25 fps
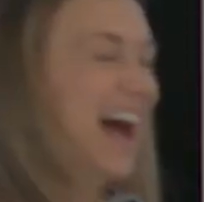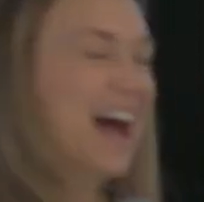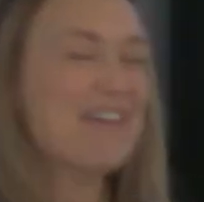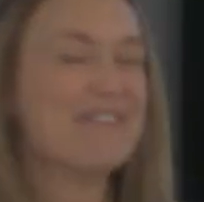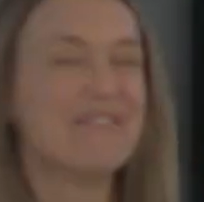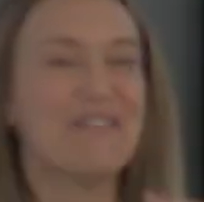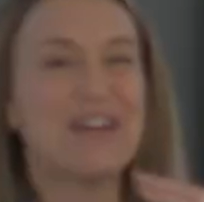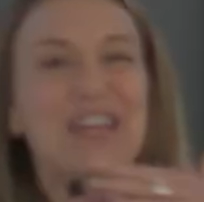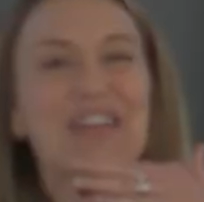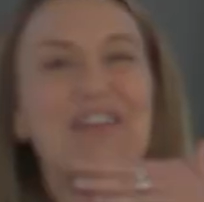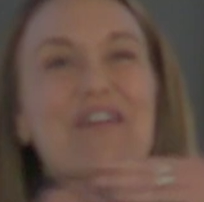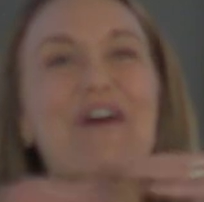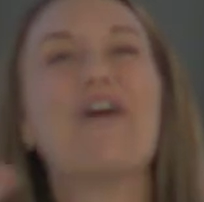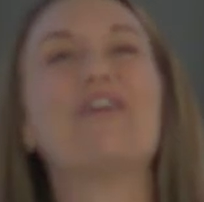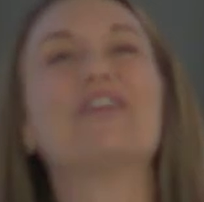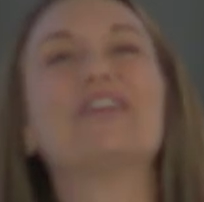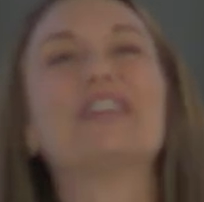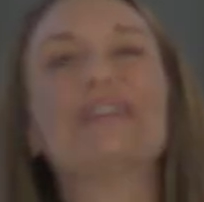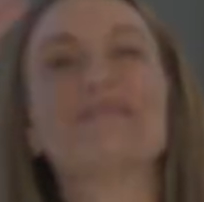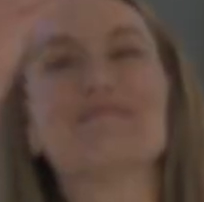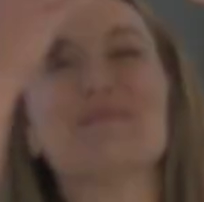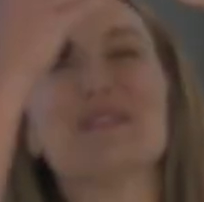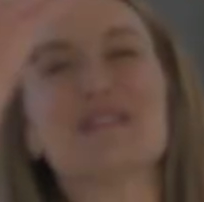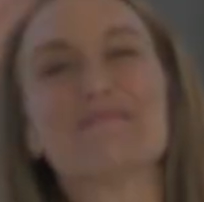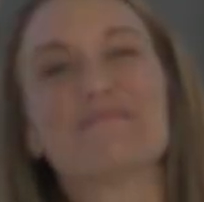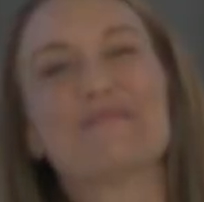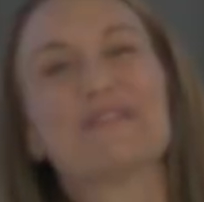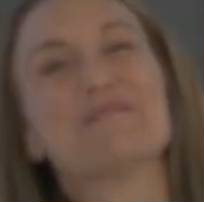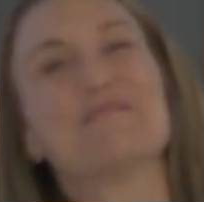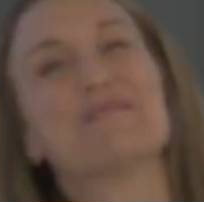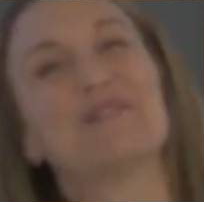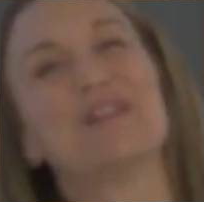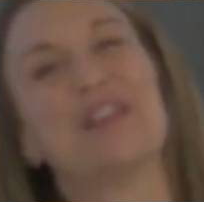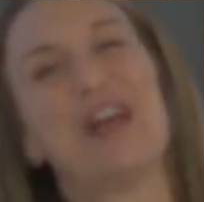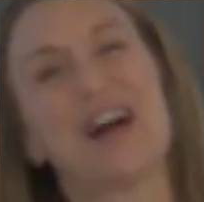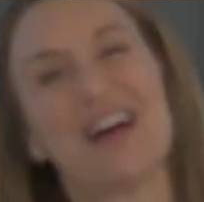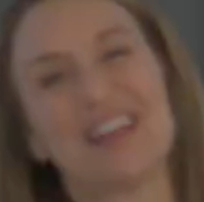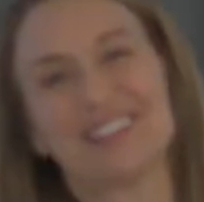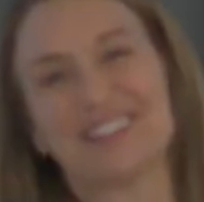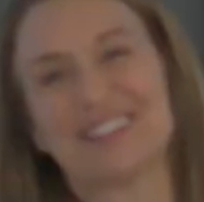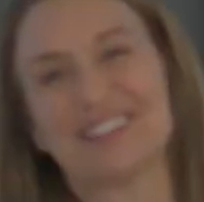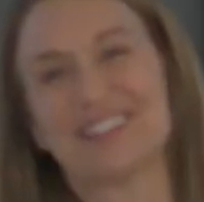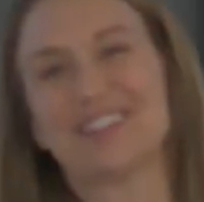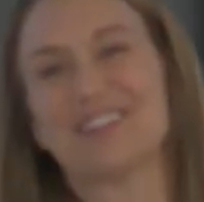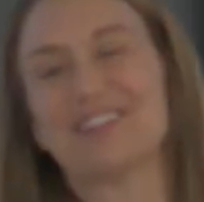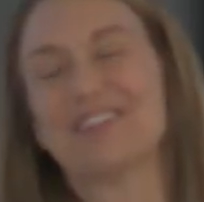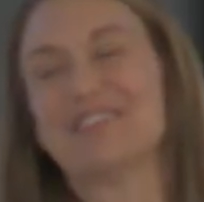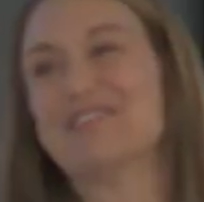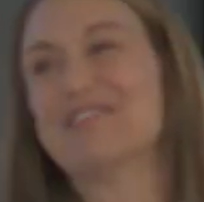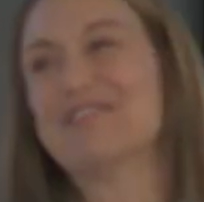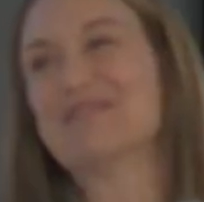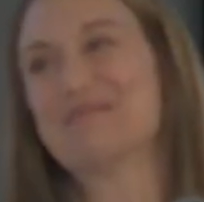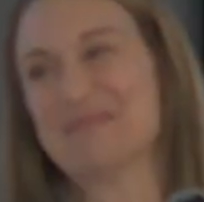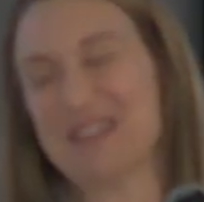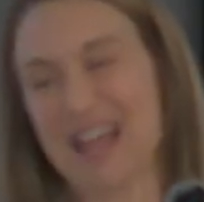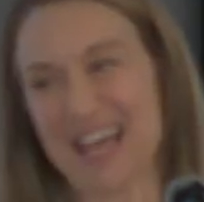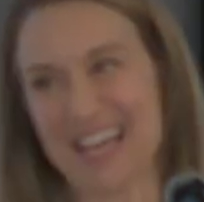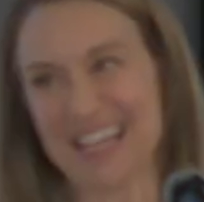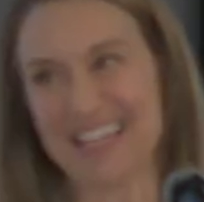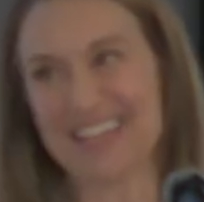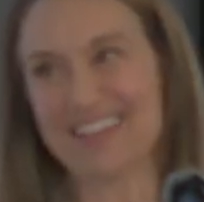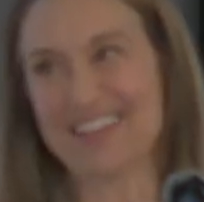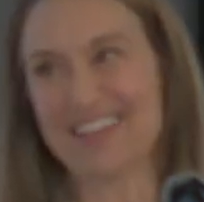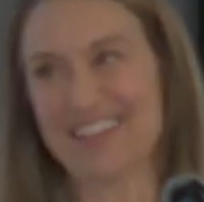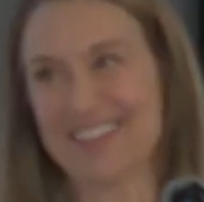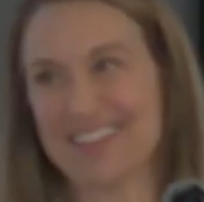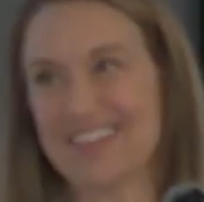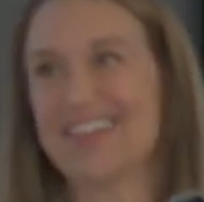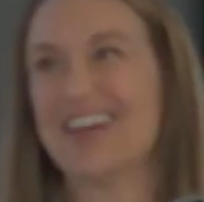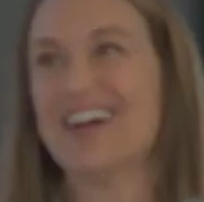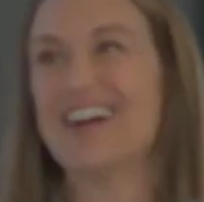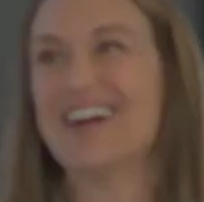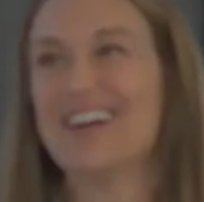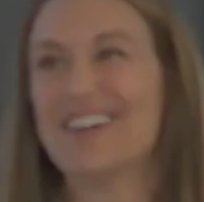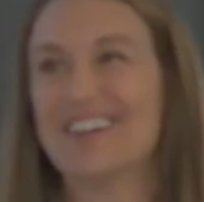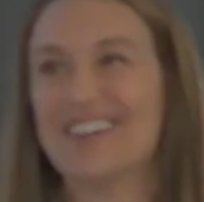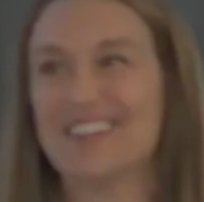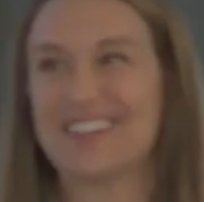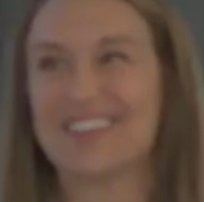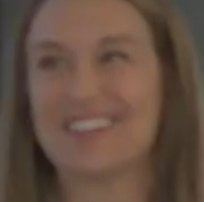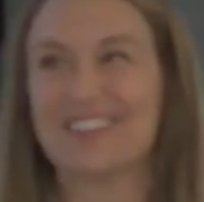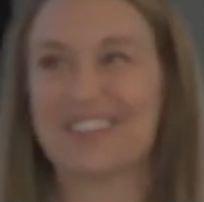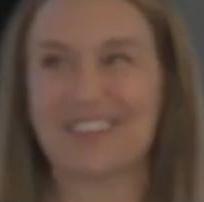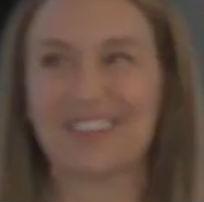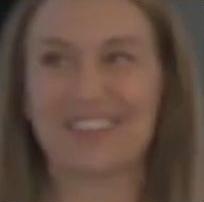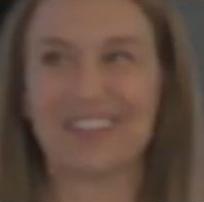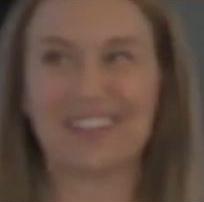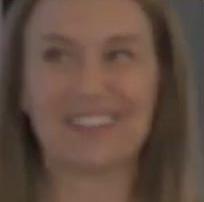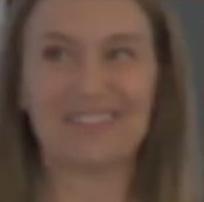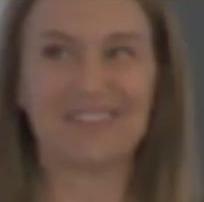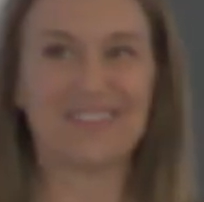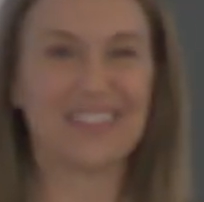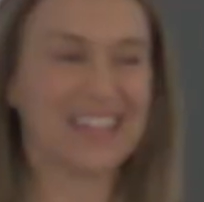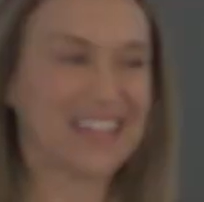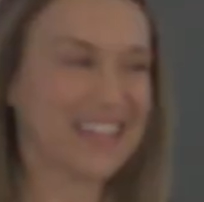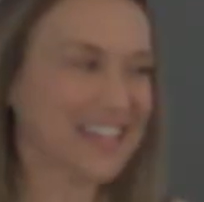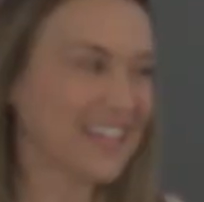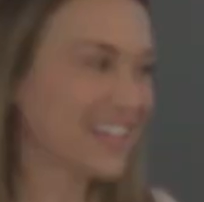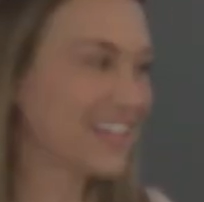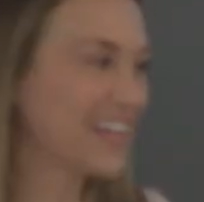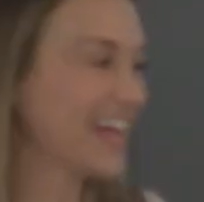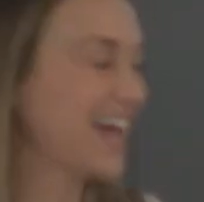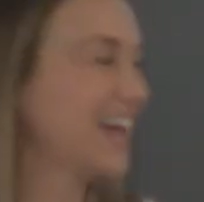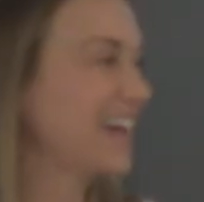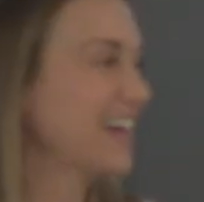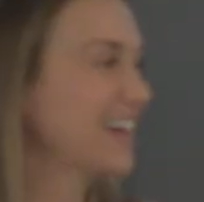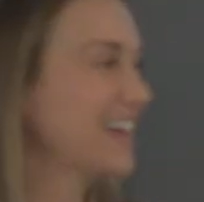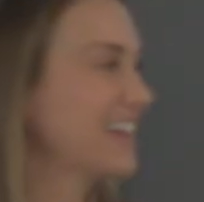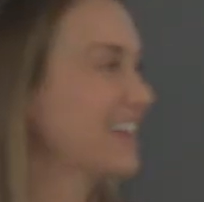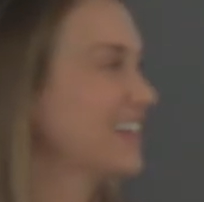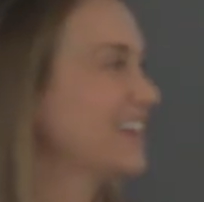When you only meet people on Zoom, like, you don't know that they're going to be, like,